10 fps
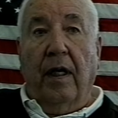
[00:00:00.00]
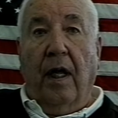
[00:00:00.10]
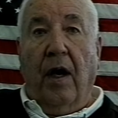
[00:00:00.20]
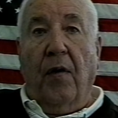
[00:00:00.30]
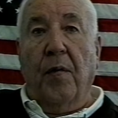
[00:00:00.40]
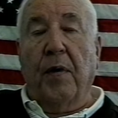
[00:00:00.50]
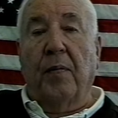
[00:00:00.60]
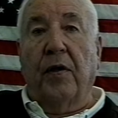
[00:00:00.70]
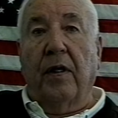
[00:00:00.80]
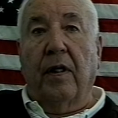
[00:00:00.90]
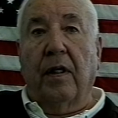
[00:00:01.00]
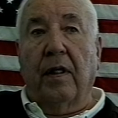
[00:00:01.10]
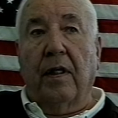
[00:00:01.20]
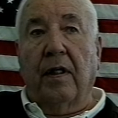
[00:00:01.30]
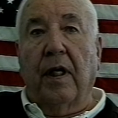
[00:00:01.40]
And I remember
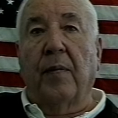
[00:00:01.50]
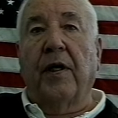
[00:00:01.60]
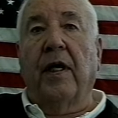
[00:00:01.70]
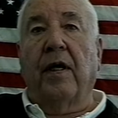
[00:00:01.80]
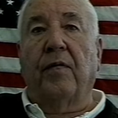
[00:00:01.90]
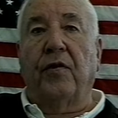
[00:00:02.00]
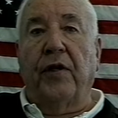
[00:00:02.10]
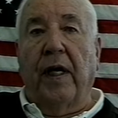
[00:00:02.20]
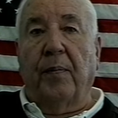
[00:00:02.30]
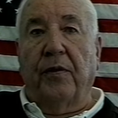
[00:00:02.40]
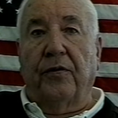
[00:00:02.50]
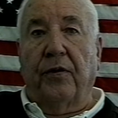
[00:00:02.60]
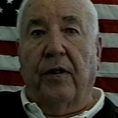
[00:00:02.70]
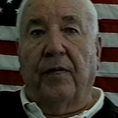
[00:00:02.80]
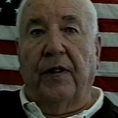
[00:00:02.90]
coming out of chapel
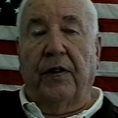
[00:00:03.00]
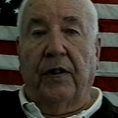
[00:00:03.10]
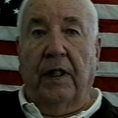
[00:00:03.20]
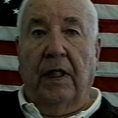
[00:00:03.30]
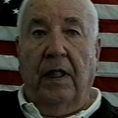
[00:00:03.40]
service,